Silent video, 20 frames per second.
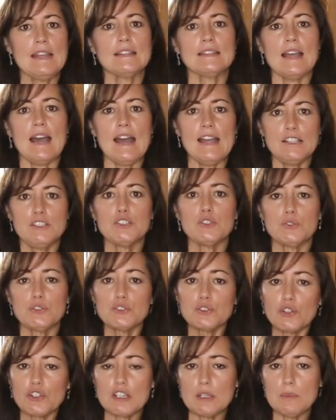Now I do
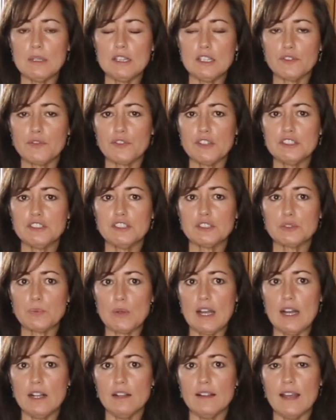store them in the fridge as
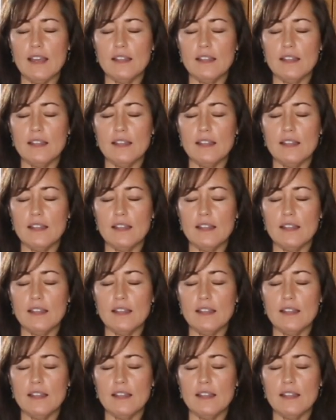well,